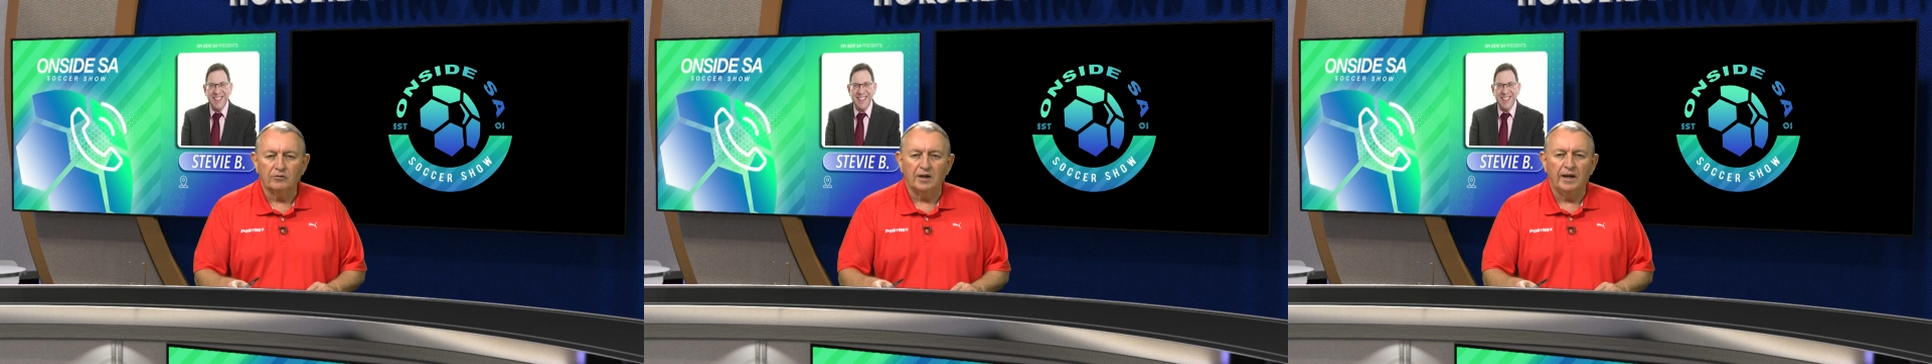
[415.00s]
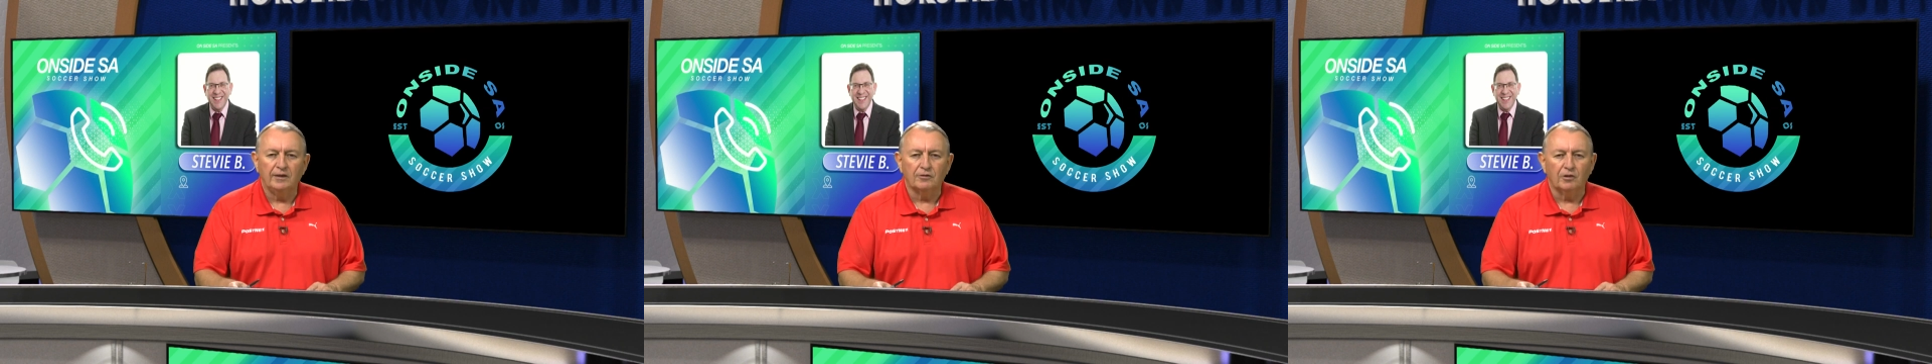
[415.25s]

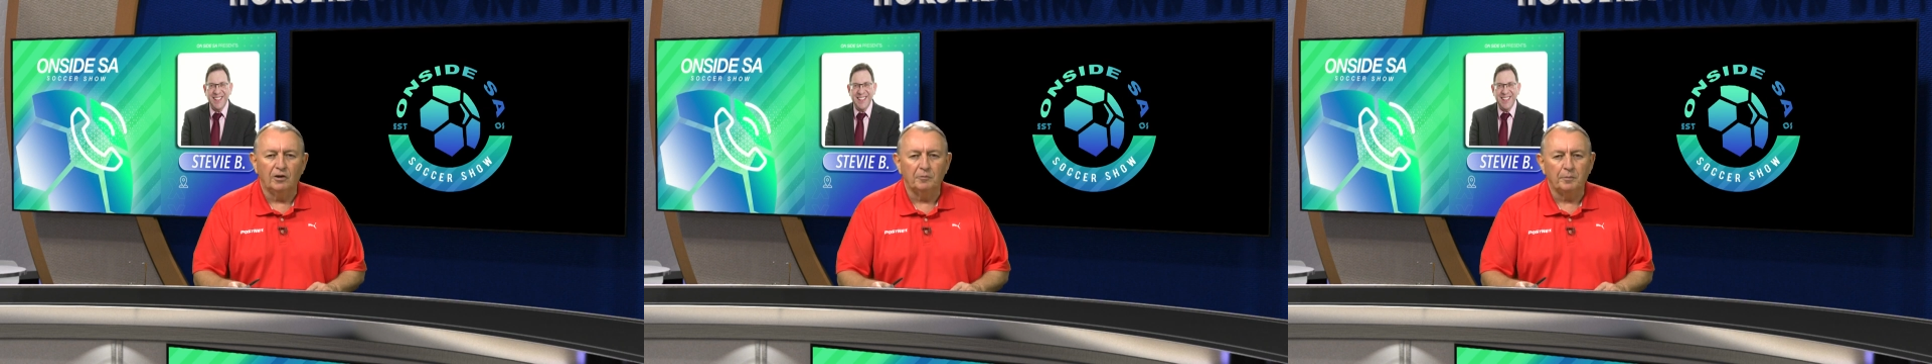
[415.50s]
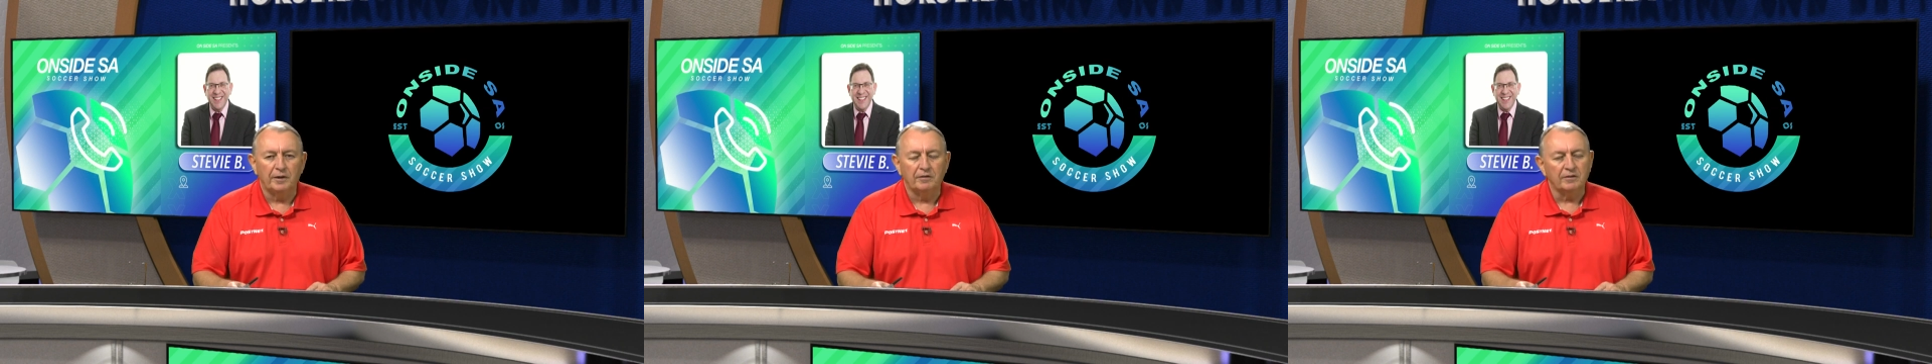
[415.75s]
late
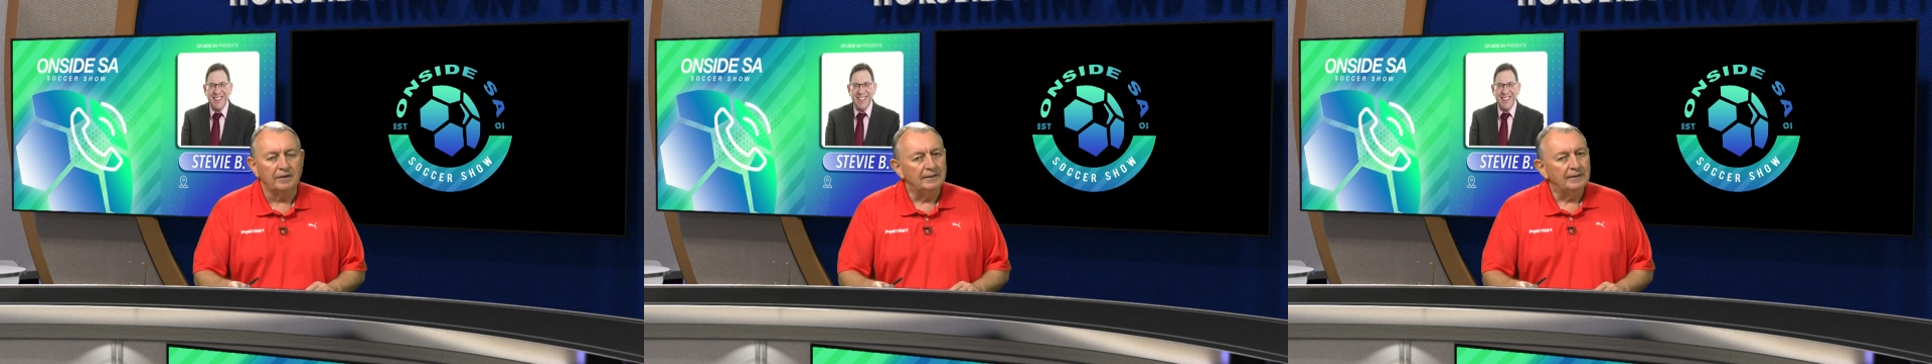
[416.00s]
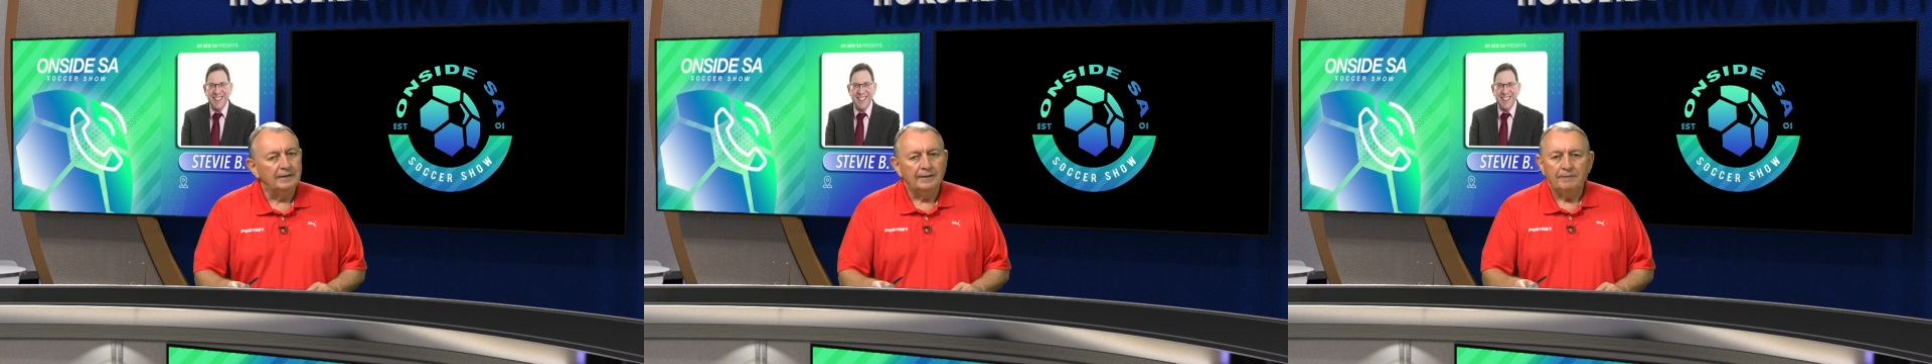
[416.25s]
on, but
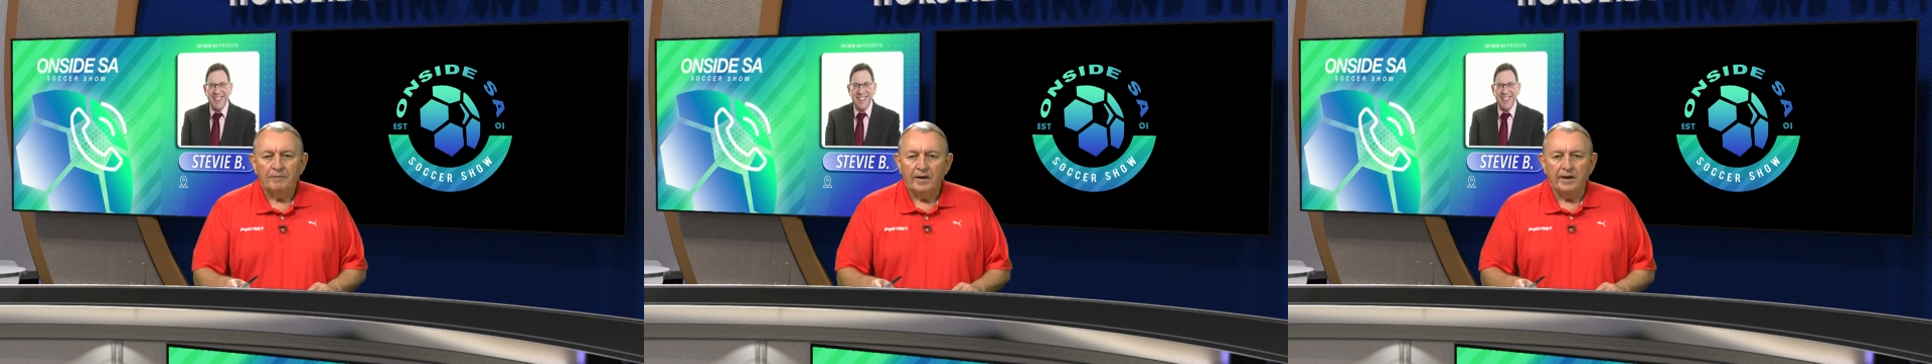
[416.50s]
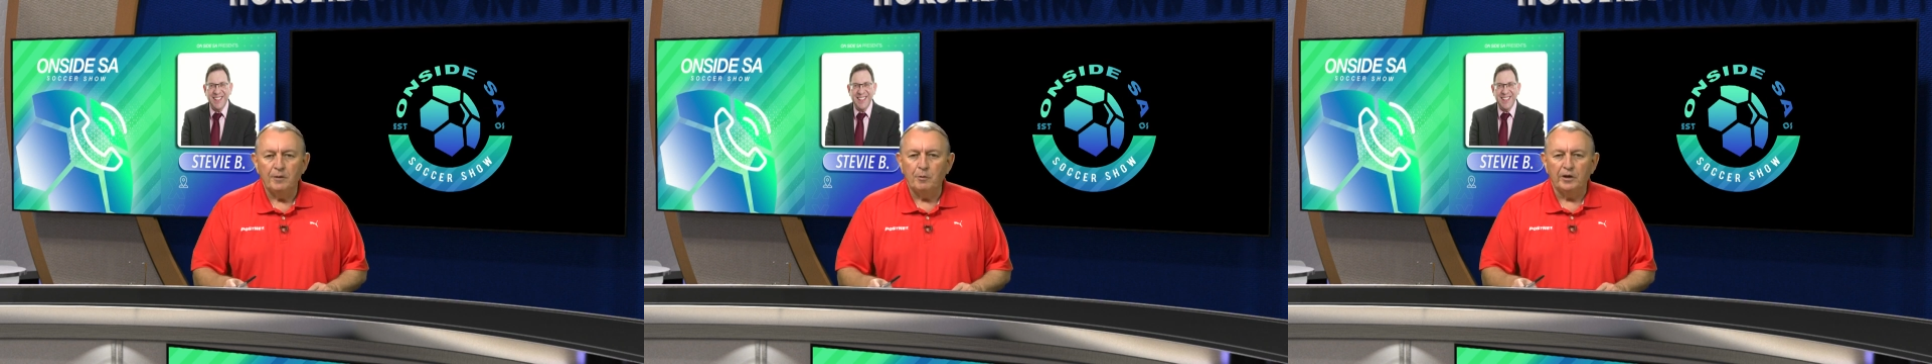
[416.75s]

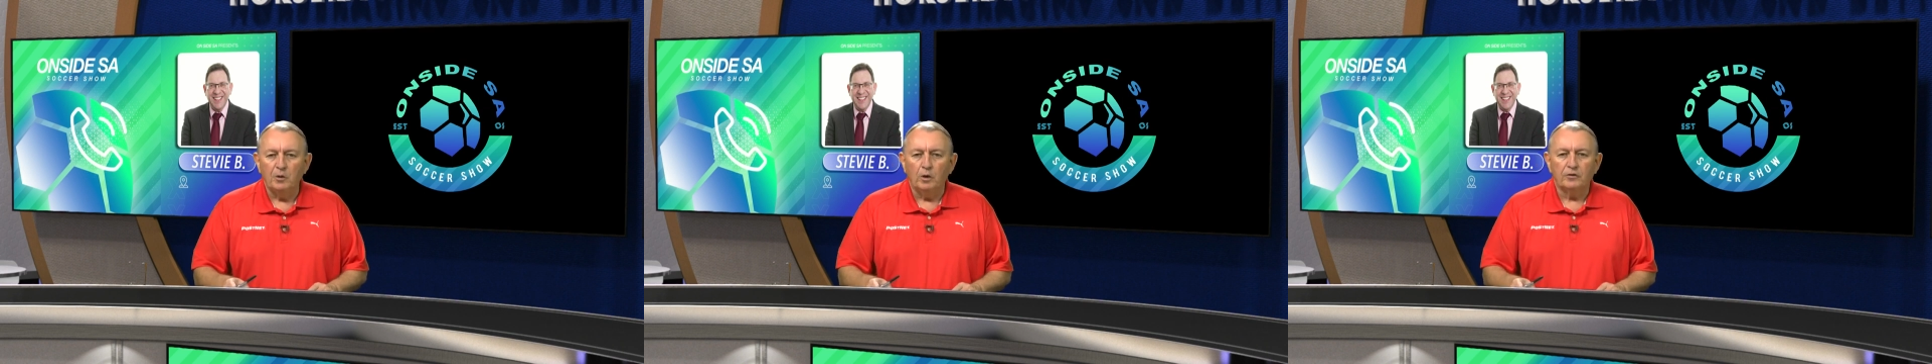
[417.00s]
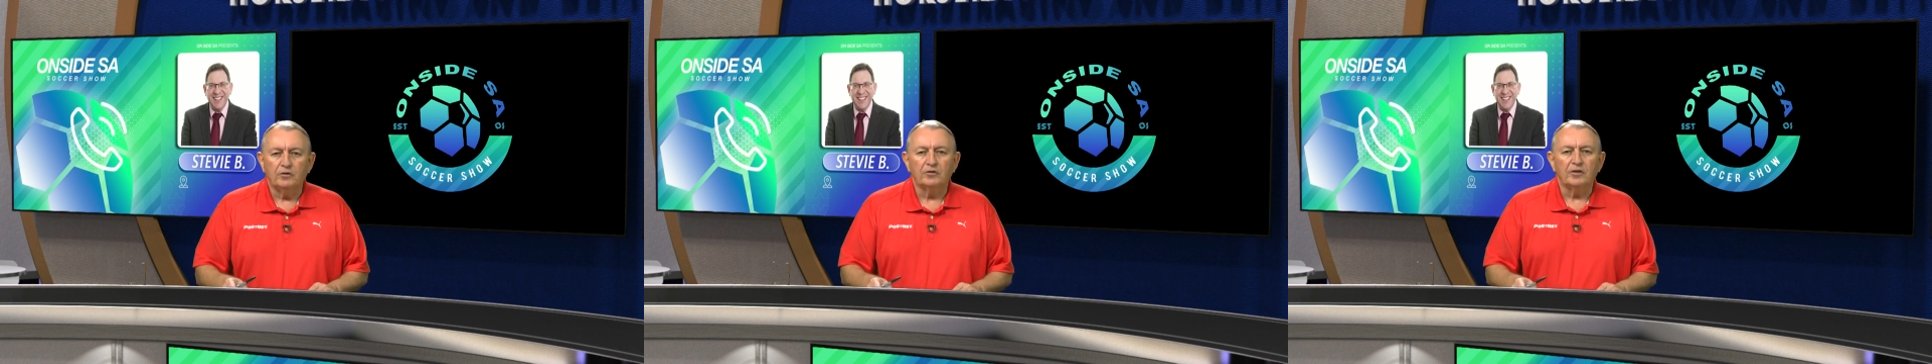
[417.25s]
anybody
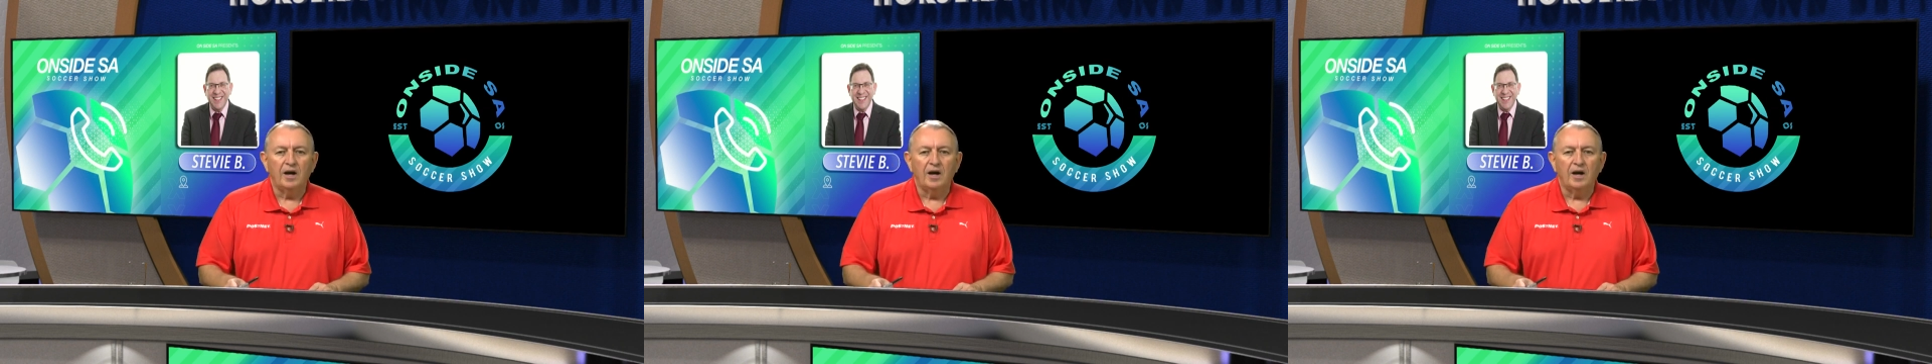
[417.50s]
watches